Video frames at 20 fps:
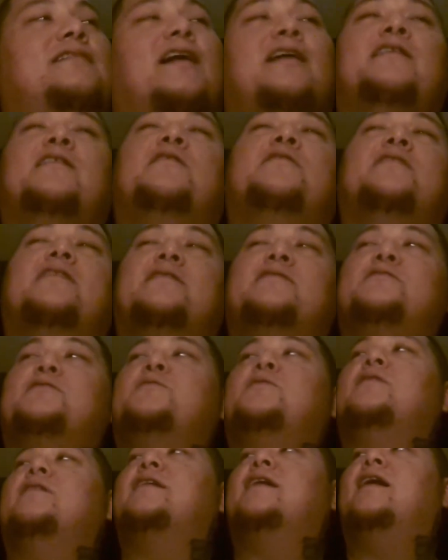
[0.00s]
I know things
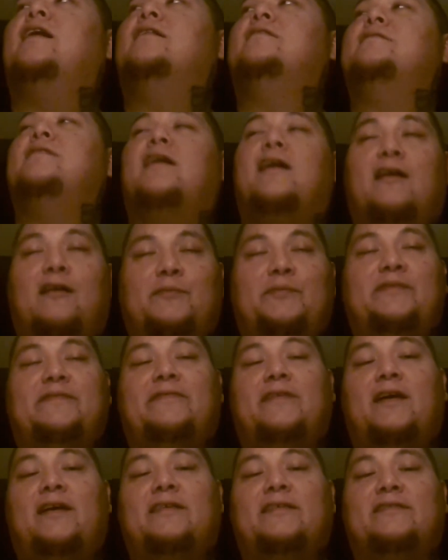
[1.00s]
will work out. I'll be
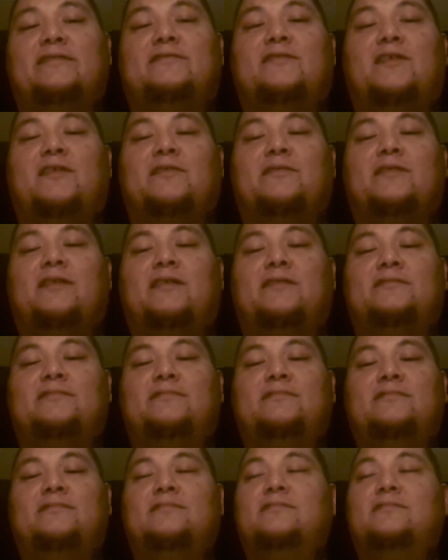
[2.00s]
fine in the long run.